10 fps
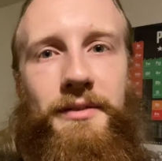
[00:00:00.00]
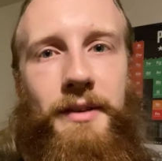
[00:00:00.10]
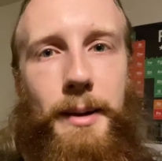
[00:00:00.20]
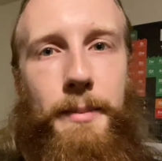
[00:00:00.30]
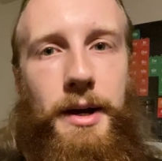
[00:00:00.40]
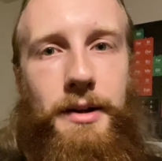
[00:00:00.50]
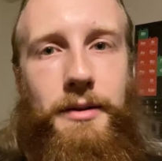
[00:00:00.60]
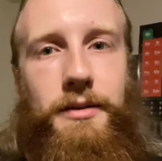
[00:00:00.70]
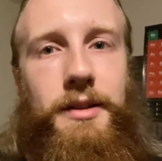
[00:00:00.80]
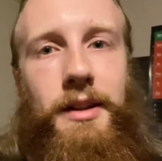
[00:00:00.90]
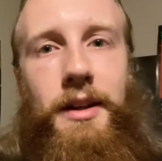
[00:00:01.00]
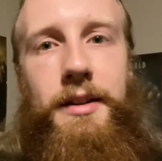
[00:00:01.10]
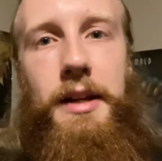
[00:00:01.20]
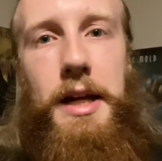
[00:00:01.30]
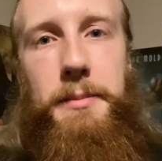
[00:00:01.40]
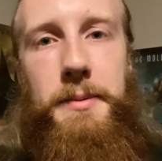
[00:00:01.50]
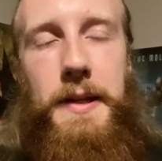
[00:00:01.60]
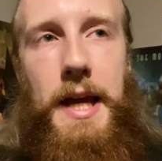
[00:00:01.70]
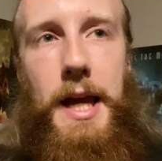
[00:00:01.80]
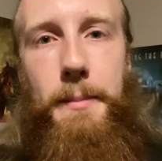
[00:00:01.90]
vampires type
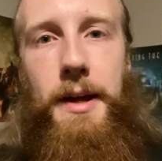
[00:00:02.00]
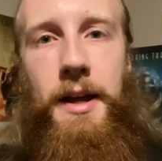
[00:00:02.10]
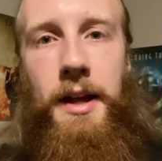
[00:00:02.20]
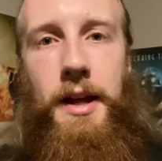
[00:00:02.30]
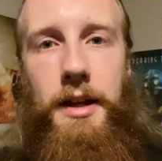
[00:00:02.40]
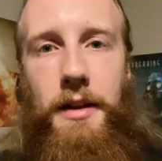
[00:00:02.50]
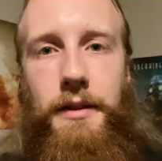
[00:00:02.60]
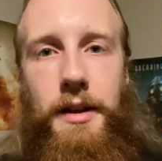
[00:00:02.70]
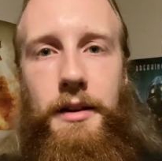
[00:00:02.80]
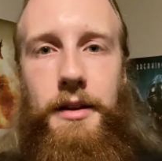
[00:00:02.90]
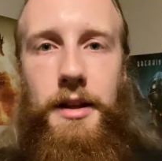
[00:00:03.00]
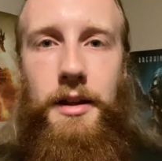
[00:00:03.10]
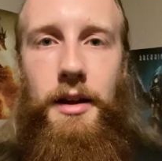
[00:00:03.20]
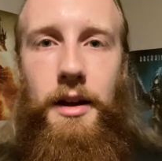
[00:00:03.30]
game, and then the